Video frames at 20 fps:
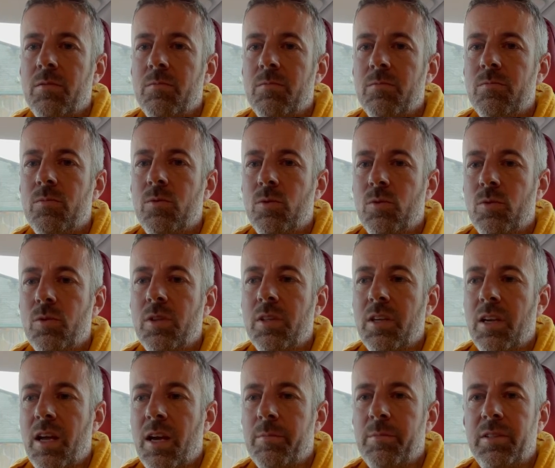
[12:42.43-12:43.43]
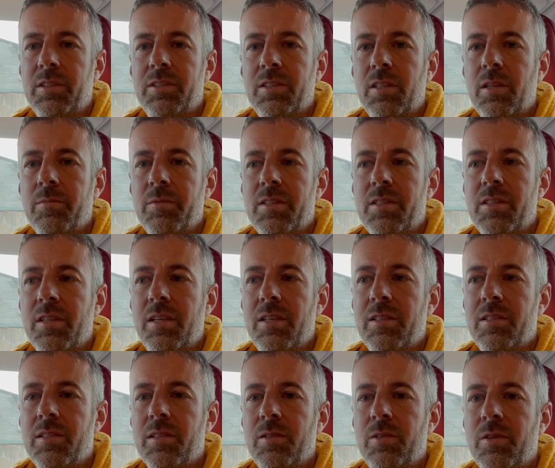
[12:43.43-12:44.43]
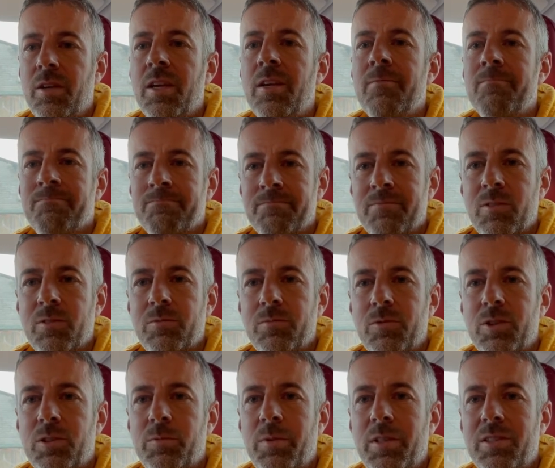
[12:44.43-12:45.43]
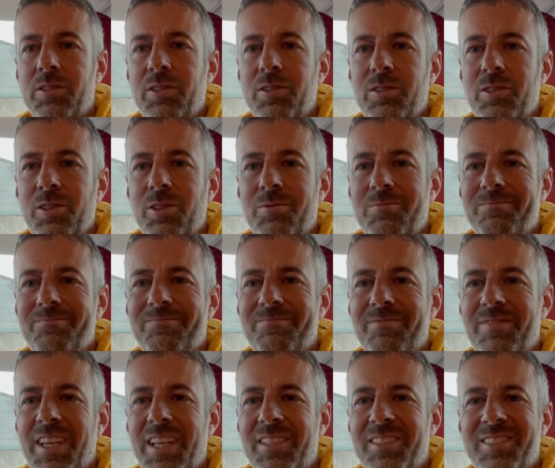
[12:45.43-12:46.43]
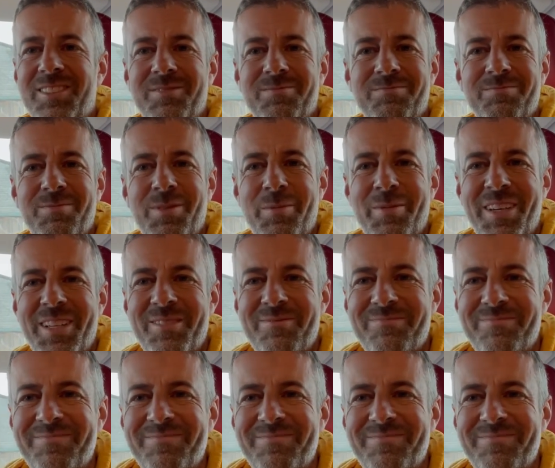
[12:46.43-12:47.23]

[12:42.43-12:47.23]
More than happy to come and see you. So we'll speak to you soon. Thanks. Bye-bye.